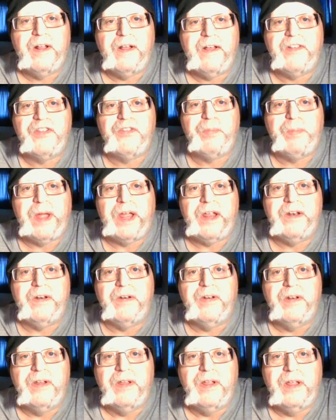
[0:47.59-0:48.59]
I spent
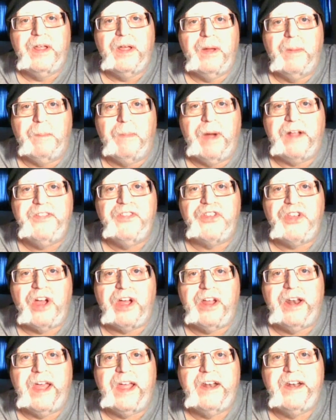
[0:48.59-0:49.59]
months
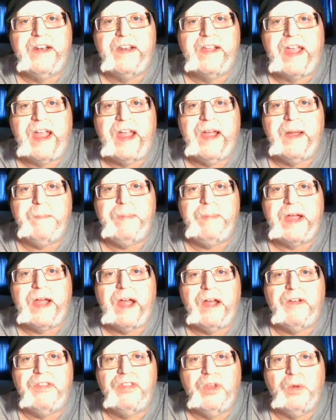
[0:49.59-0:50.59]
on end camping
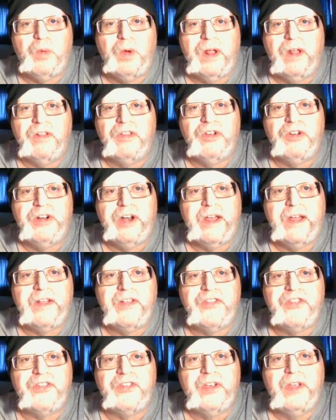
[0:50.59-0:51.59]
out in the
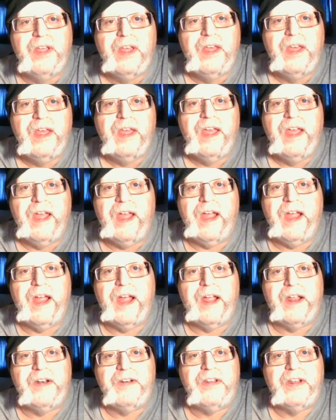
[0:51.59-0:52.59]
wilderness,
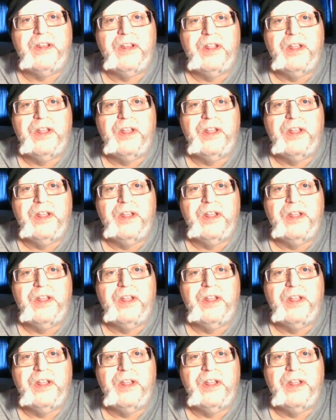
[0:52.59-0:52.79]
and